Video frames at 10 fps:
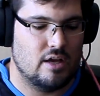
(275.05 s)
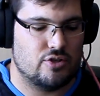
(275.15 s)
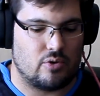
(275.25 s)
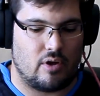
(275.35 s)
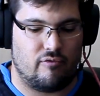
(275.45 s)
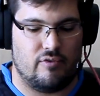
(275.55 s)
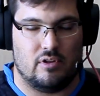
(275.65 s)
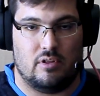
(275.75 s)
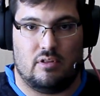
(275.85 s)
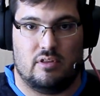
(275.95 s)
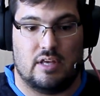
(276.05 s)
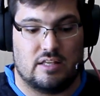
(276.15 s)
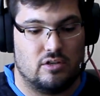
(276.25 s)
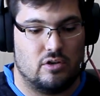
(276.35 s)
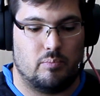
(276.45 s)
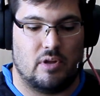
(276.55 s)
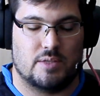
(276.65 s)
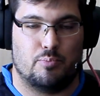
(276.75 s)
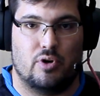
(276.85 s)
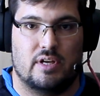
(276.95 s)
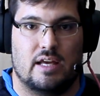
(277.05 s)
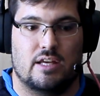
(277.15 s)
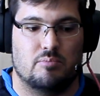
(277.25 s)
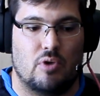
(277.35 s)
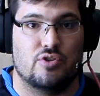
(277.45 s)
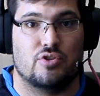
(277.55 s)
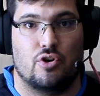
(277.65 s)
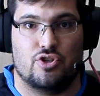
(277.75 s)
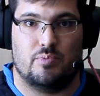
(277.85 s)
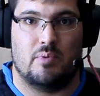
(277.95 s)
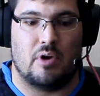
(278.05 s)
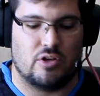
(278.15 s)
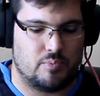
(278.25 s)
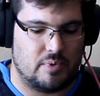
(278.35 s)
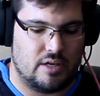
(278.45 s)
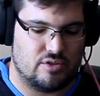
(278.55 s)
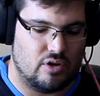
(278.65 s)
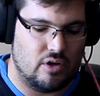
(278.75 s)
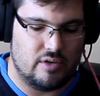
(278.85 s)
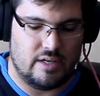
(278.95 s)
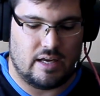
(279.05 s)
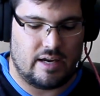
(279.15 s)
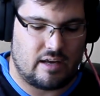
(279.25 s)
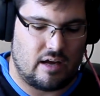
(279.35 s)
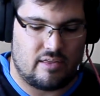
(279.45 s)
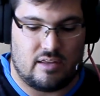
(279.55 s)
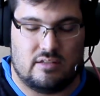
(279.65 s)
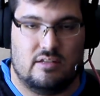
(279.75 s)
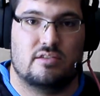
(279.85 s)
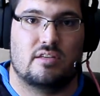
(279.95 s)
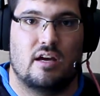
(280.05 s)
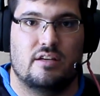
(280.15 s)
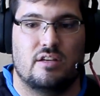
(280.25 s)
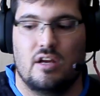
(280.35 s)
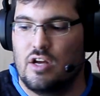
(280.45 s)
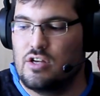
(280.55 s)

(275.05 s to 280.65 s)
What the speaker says: So I feel that's a good plus point, as most RGB mouse pads are only like, I think, this size.